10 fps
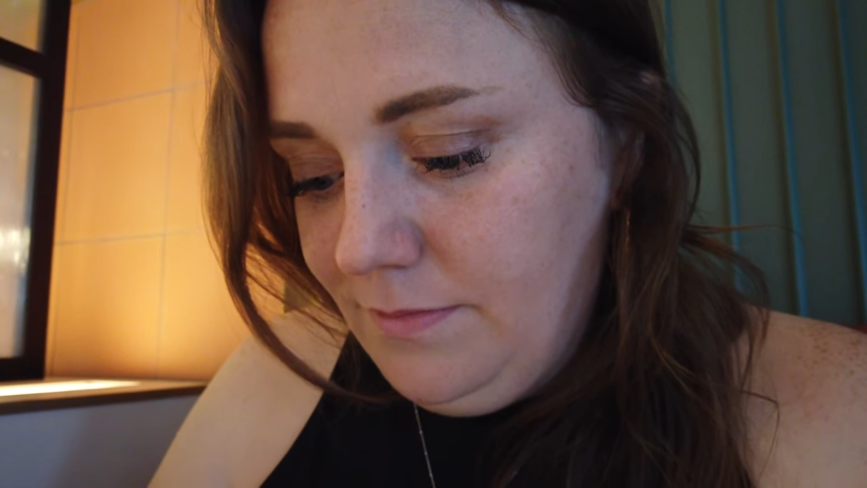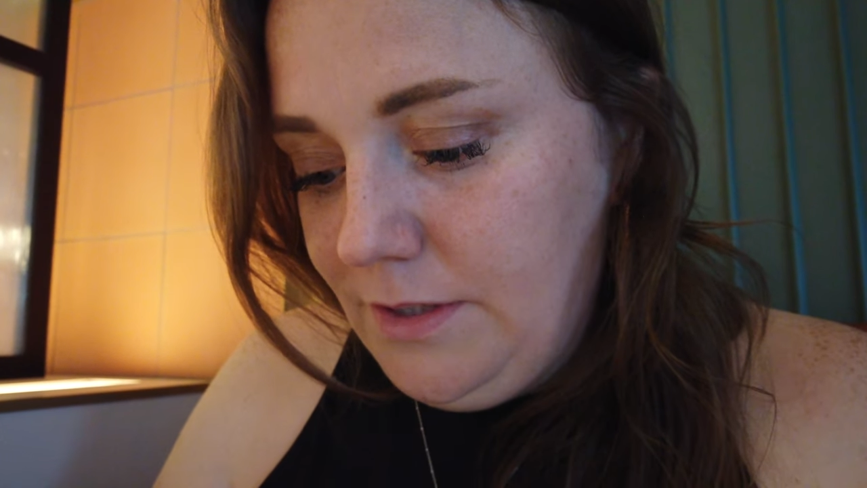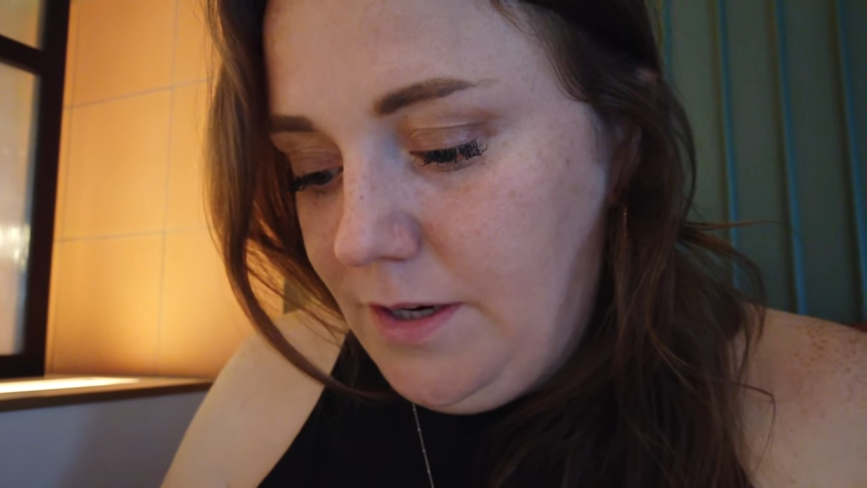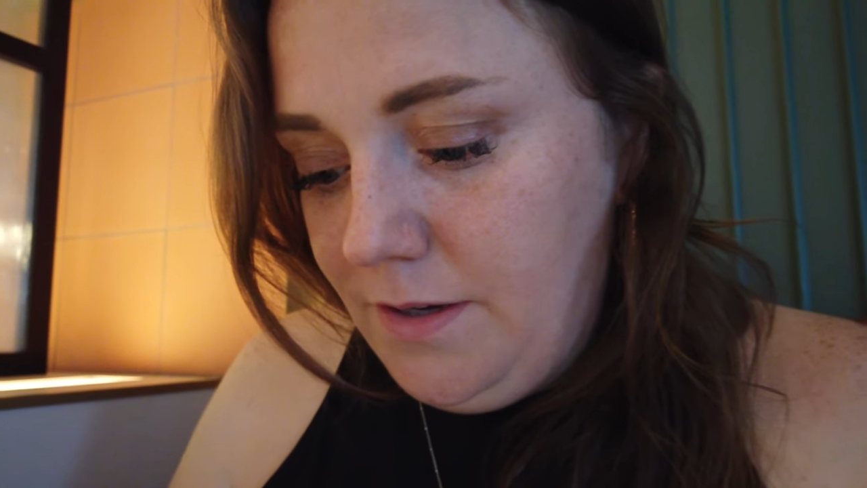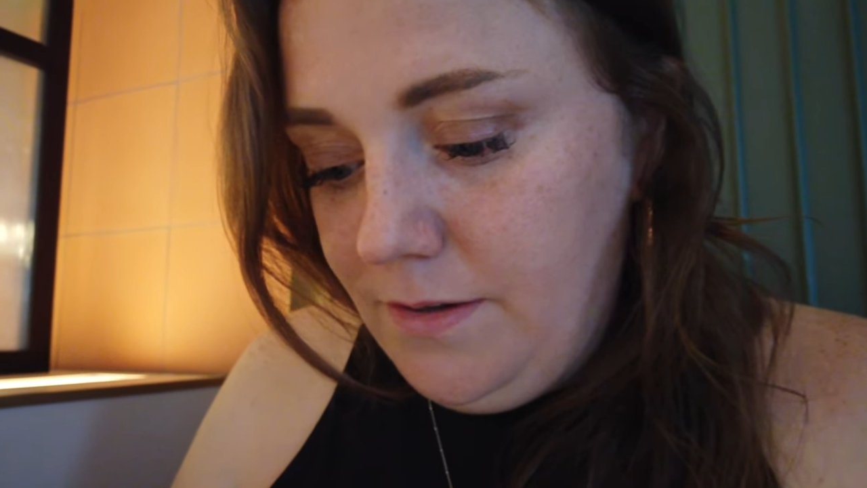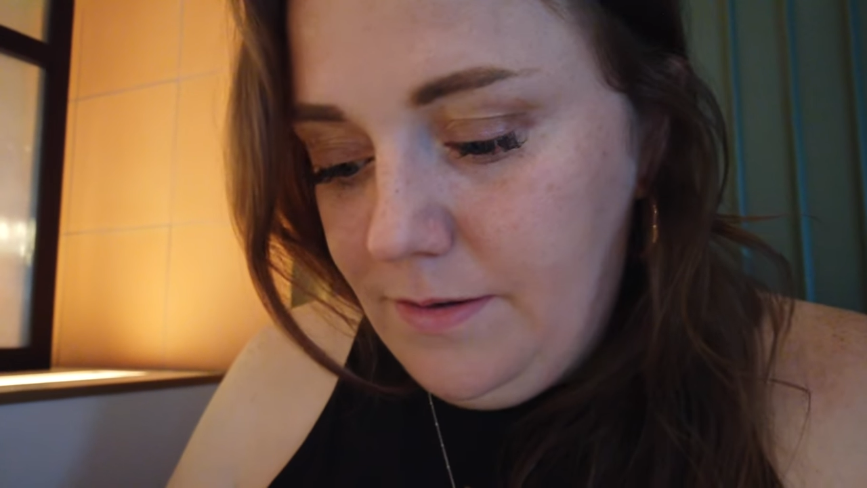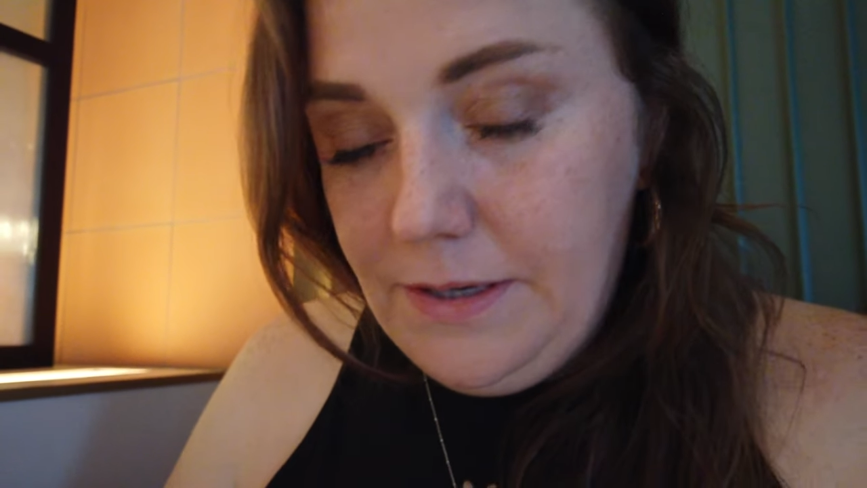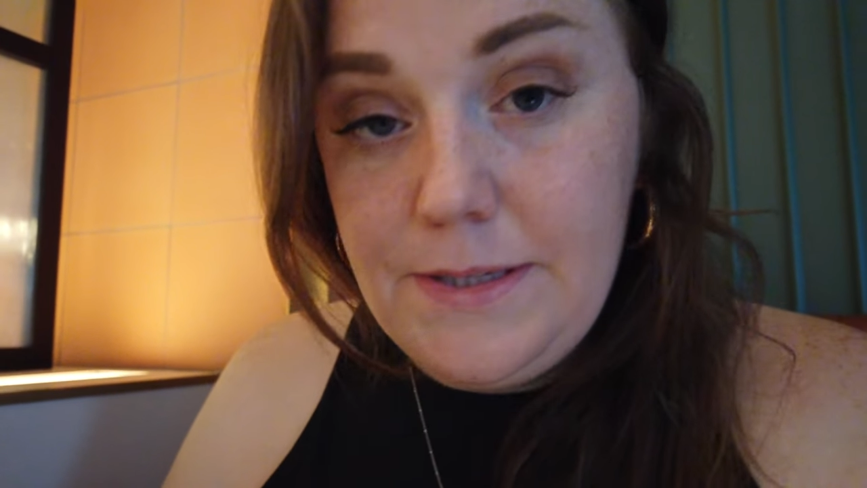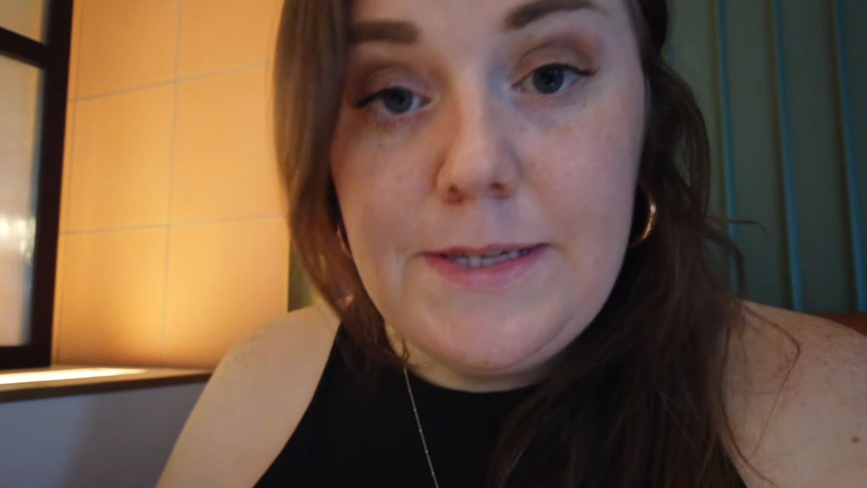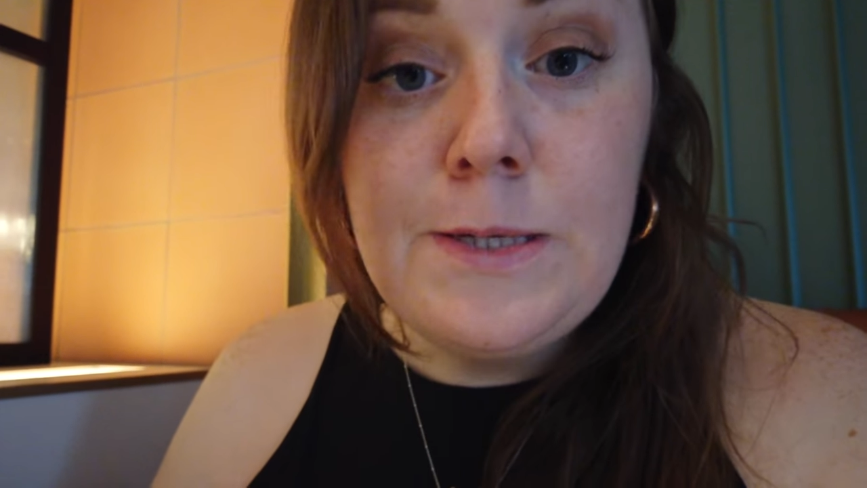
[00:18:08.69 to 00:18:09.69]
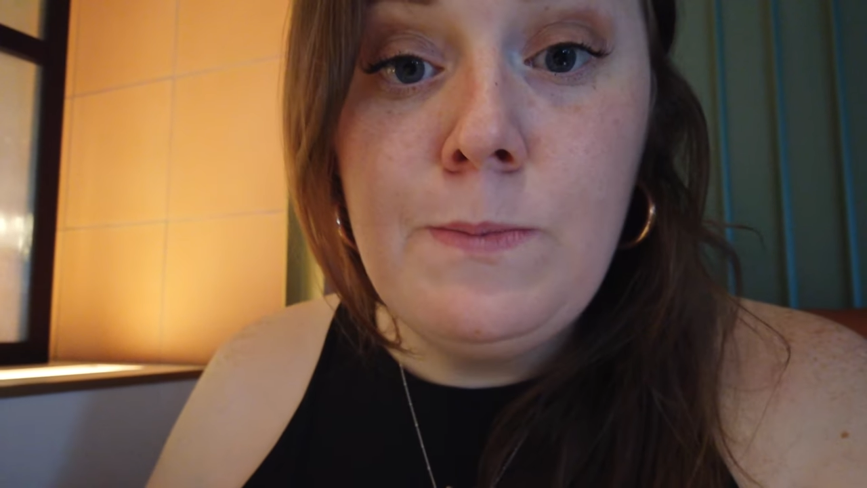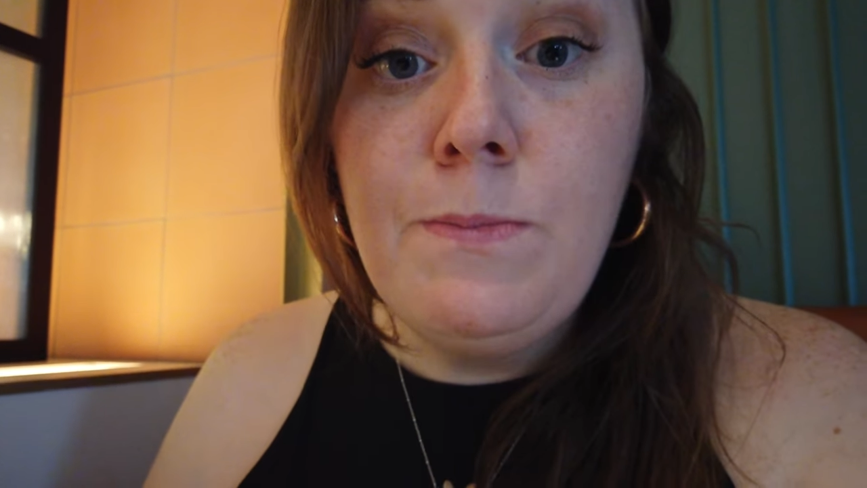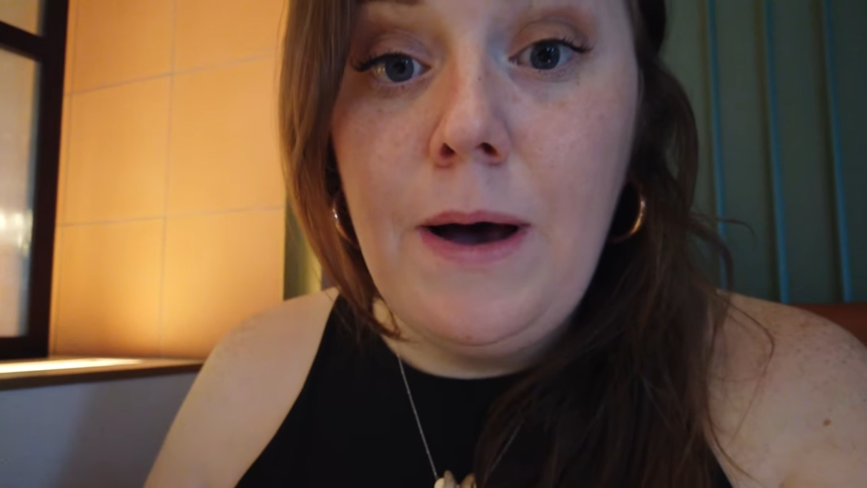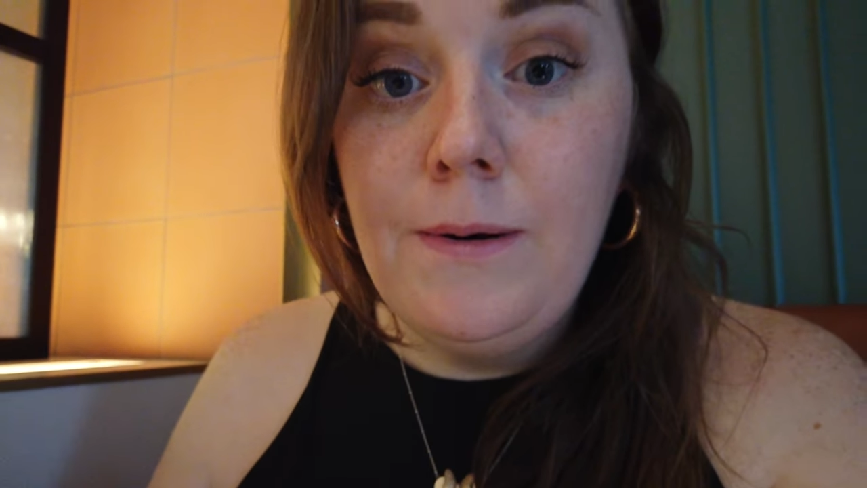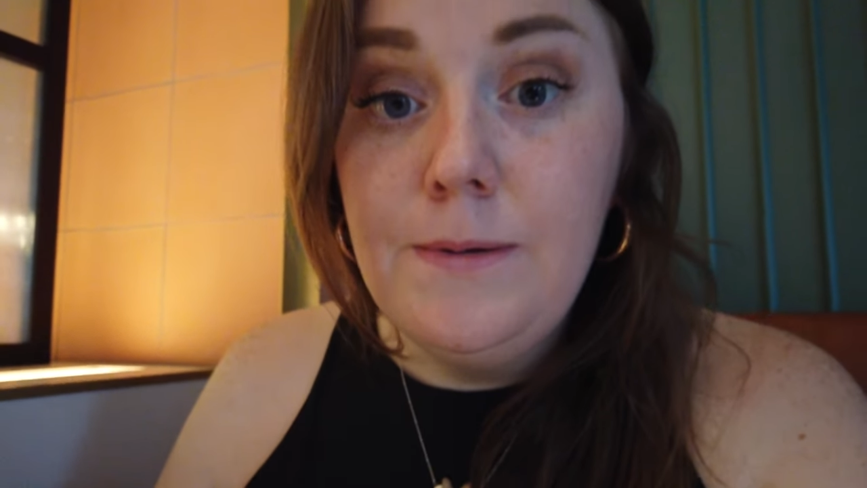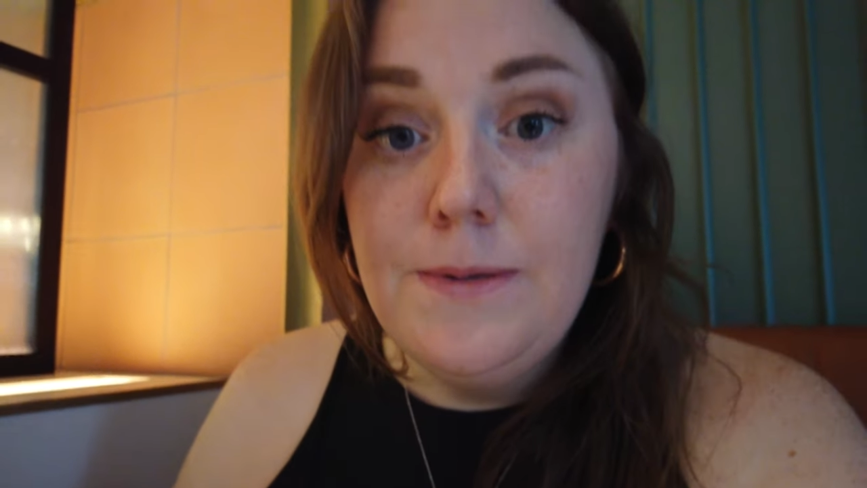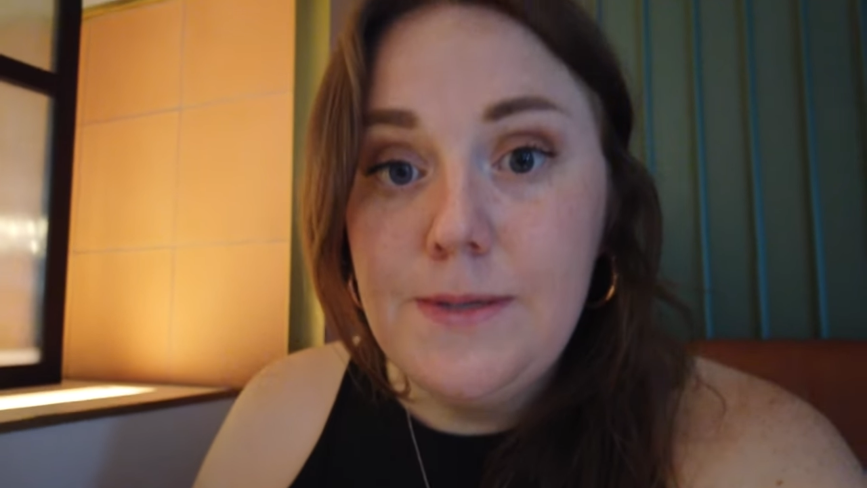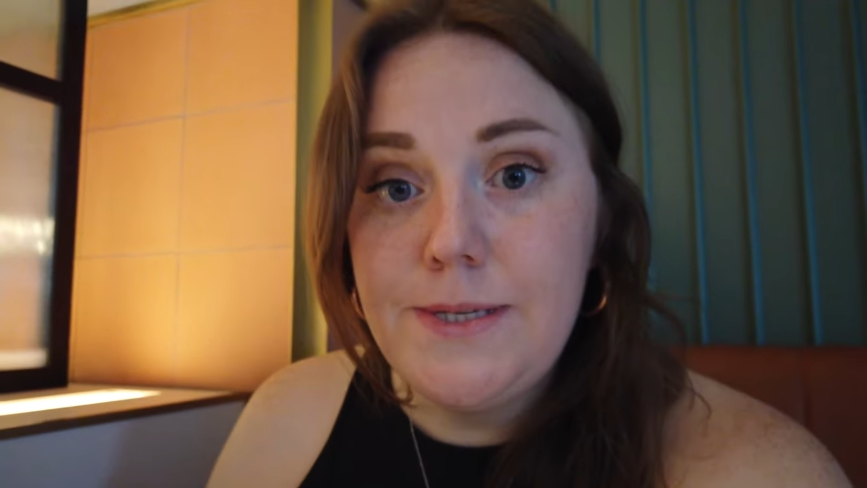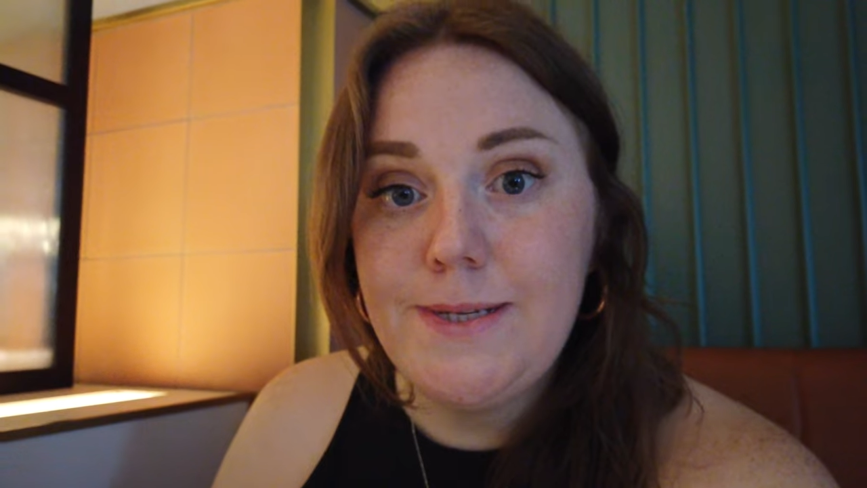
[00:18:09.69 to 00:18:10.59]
No, oh, it smells